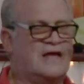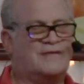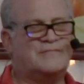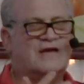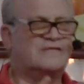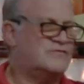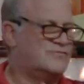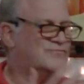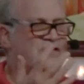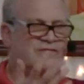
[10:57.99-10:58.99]
I'm not going to
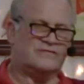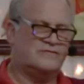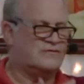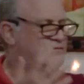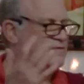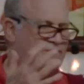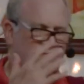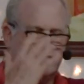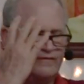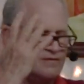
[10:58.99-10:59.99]
stress, you know, it
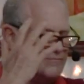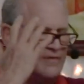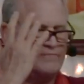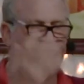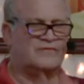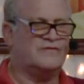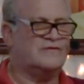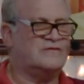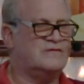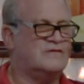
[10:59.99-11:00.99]
doesn't. I'm not really thinking